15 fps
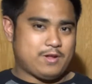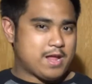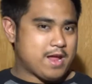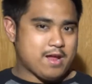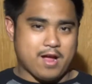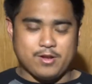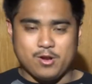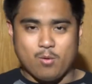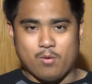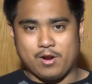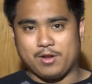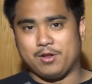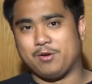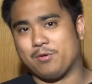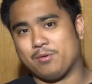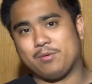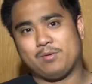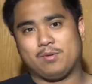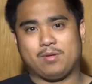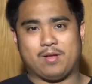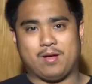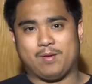V8 I don't want to do.
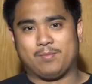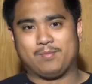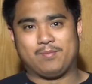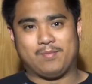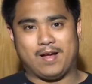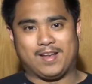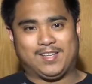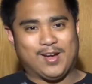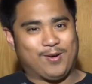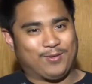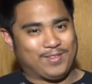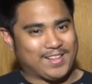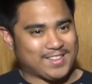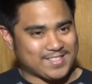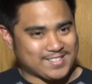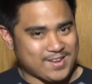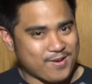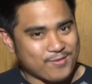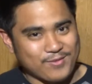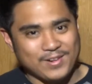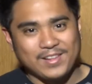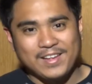I don't like the
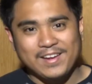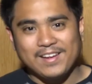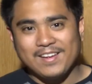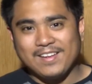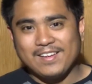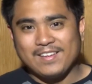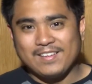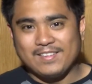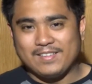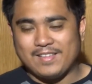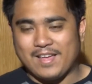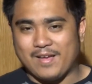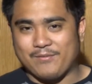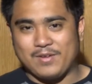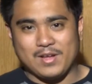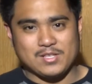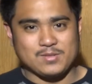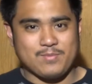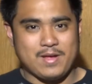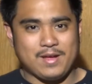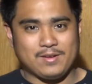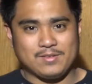sound really that
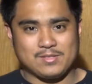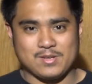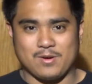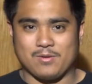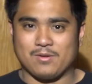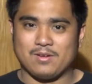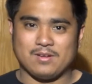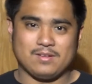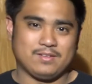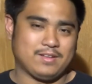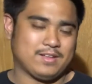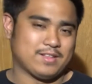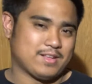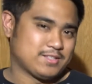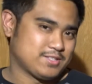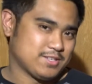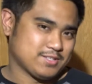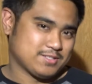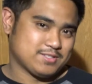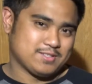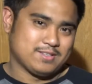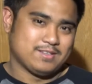V8s make, so inline
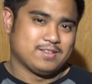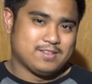6,